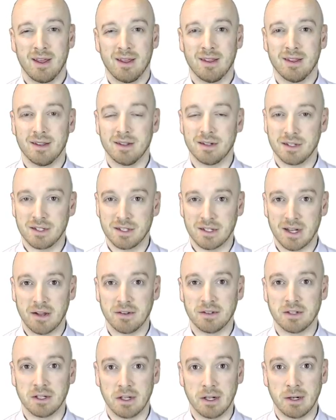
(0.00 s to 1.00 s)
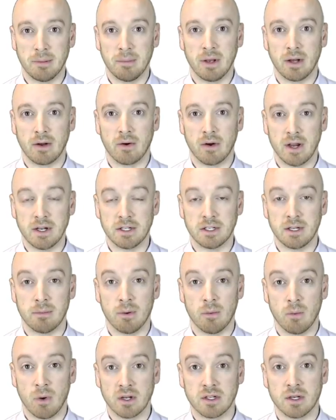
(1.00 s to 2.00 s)
This sounds a little bit crazy,
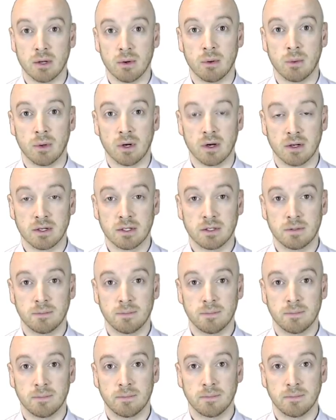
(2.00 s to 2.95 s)
but watch how it works.